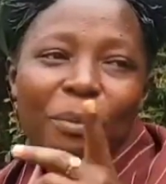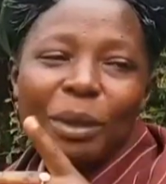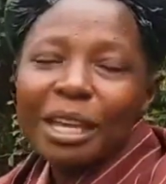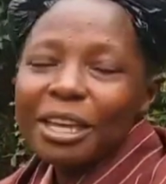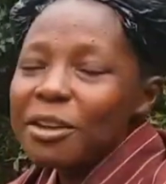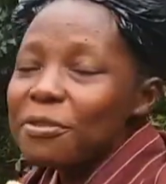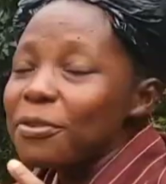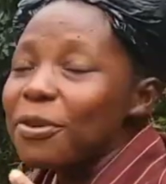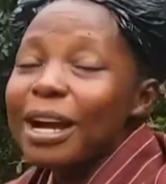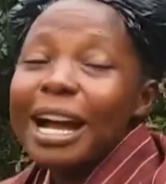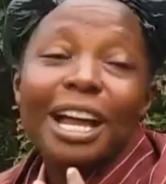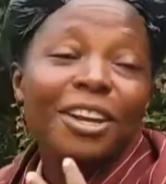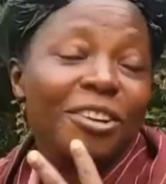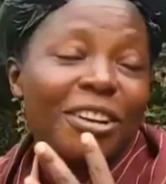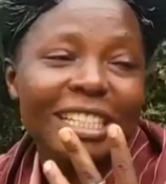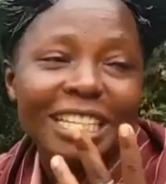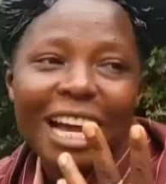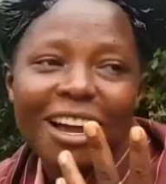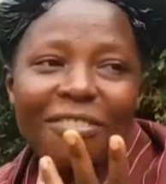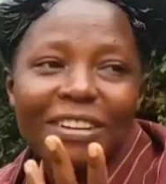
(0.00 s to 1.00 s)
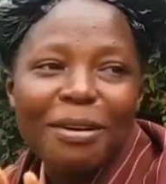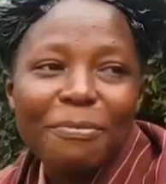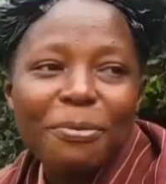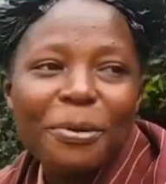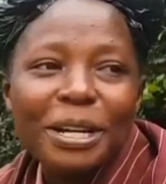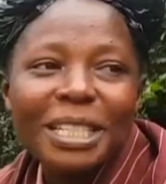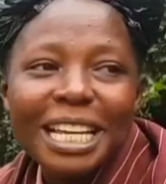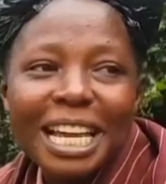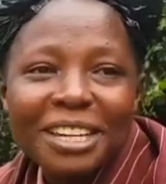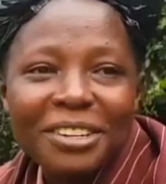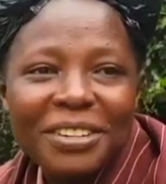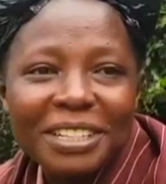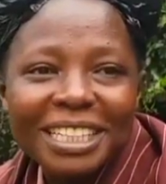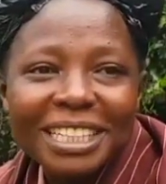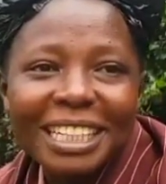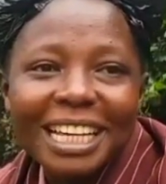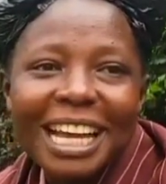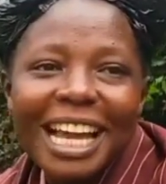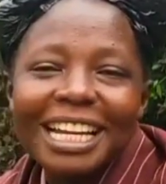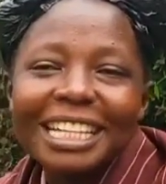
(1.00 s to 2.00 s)
If you cannot have a protein-rich
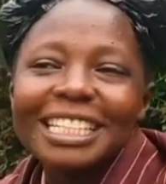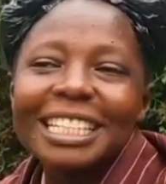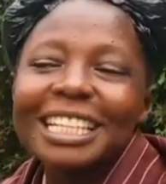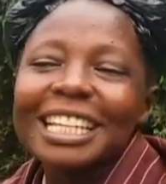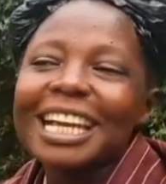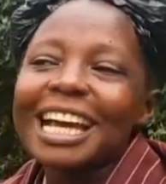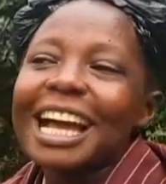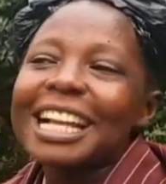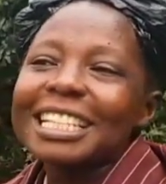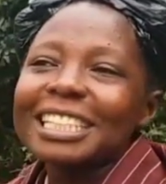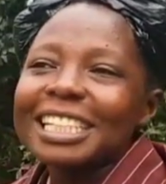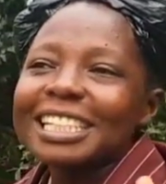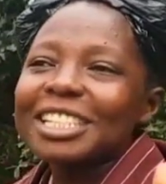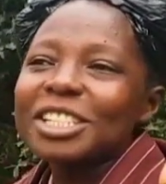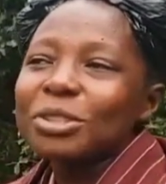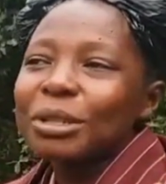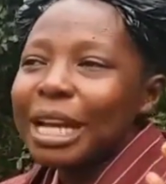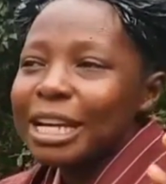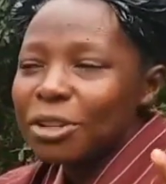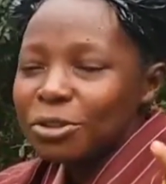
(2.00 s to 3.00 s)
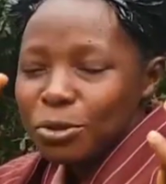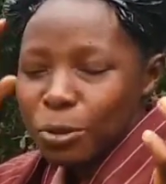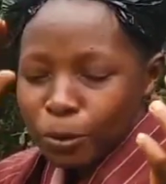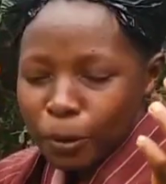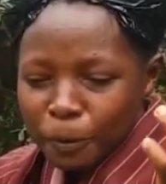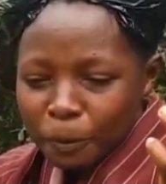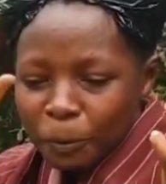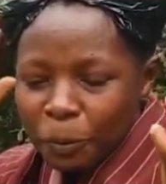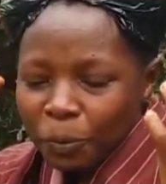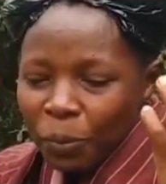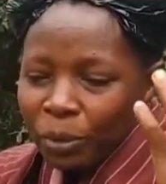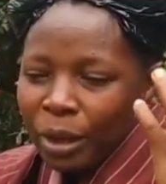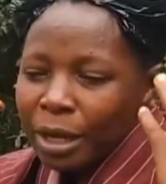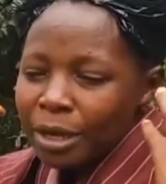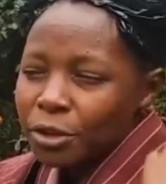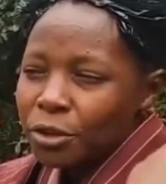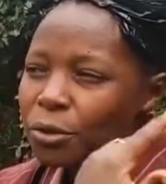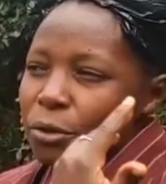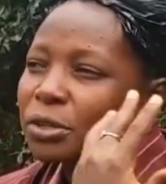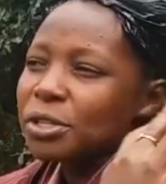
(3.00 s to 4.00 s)
diet, at least try to
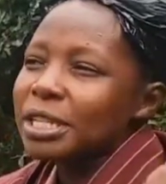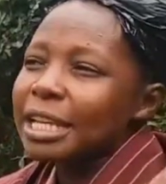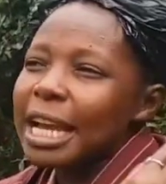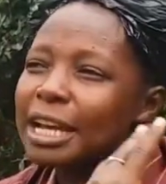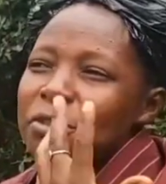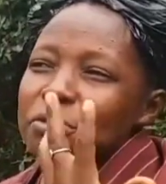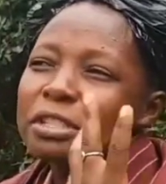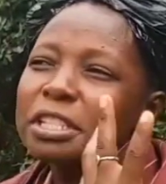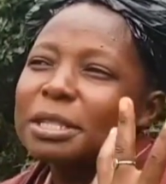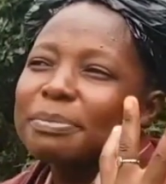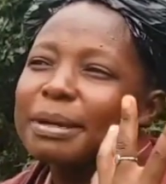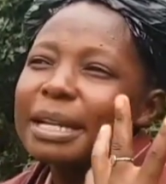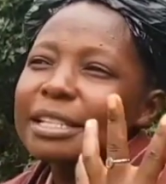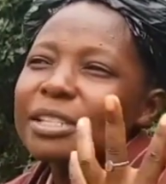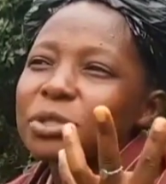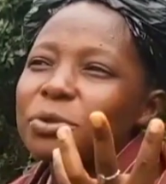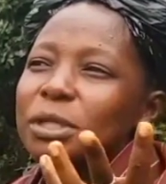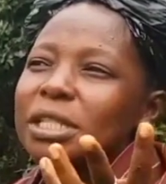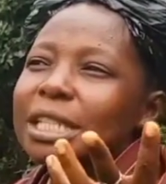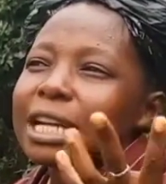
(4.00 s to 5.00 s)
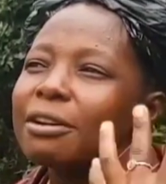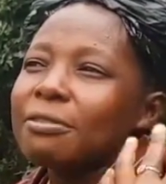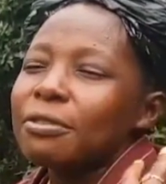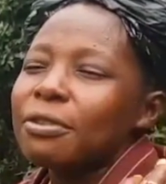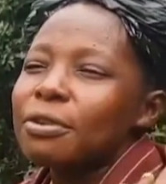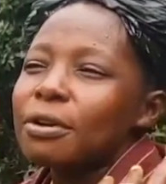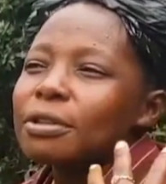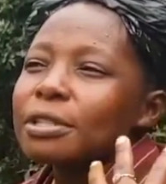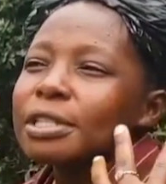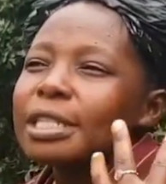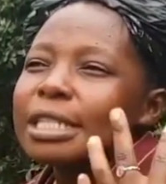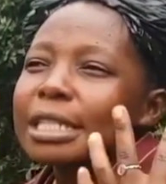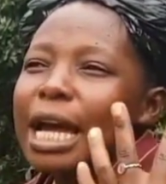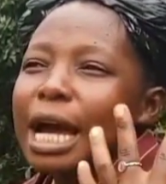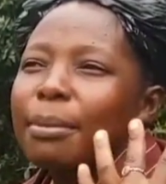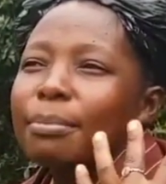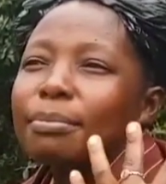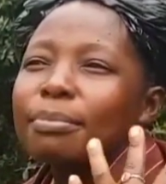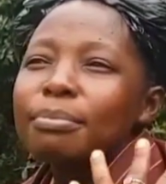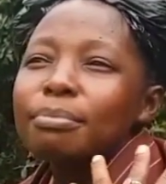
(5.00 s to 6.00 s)
use hair treatments which have got
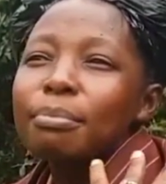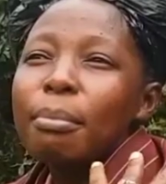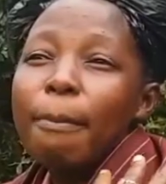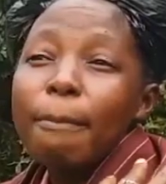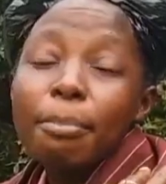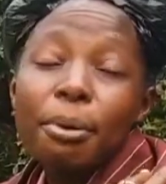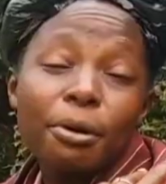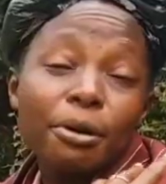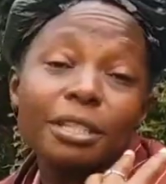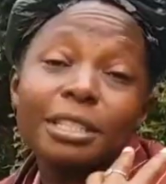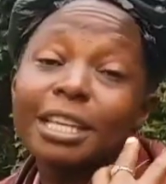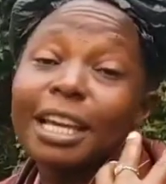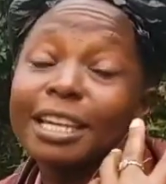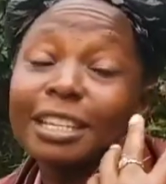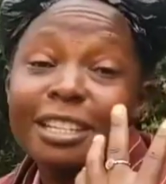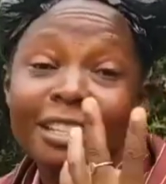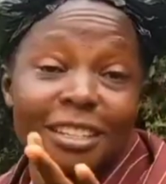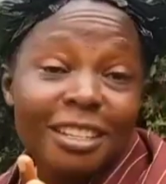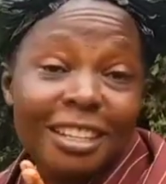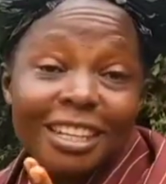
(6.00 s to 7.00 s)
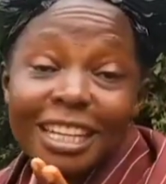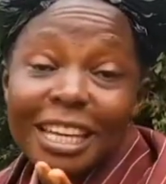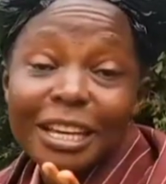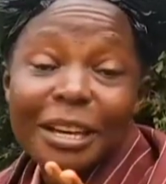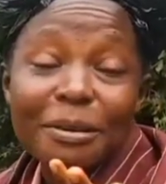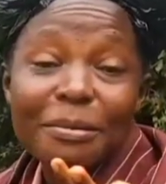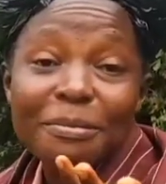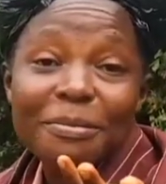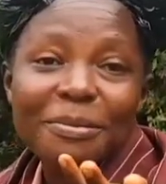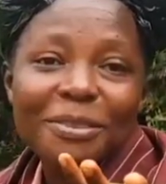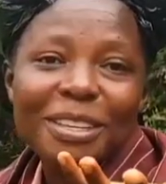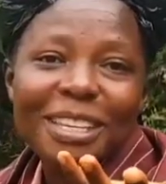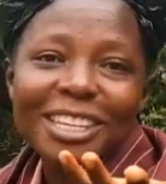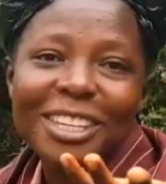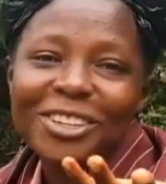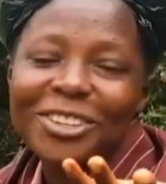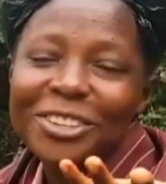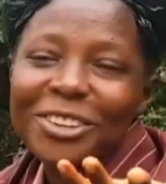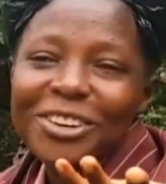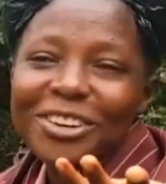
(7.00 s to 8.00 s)
some protein in them,
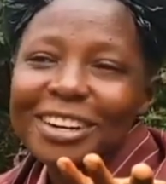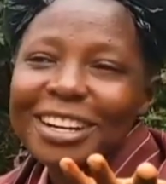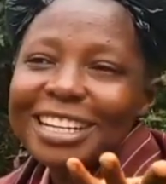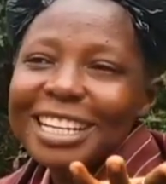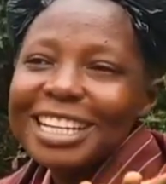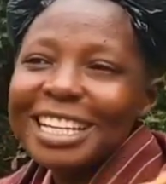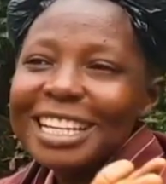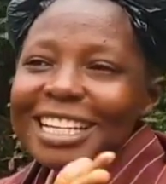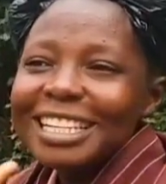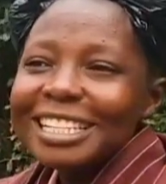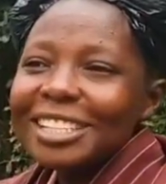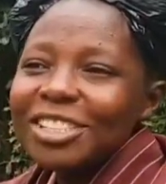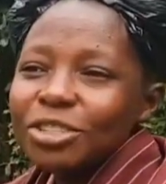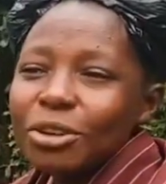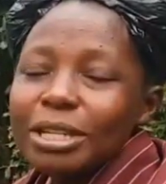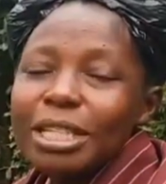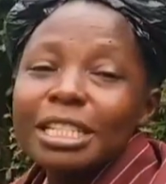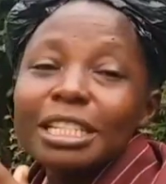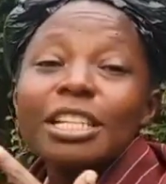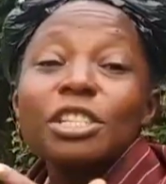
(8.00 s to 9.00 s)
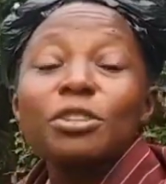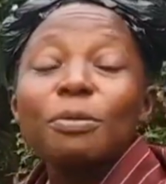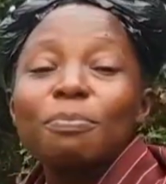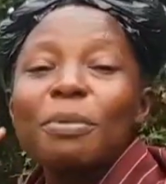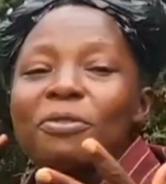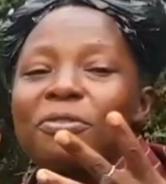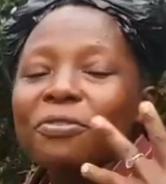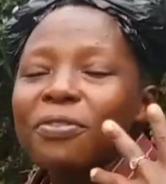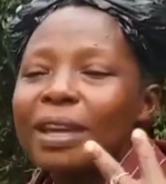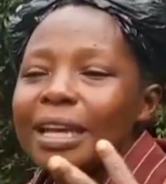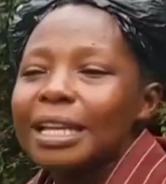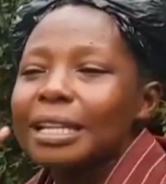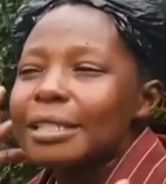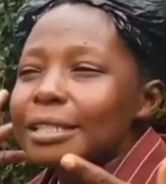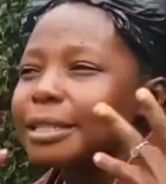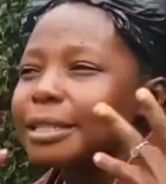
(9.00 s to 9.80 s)
you know. So it needs to be fed.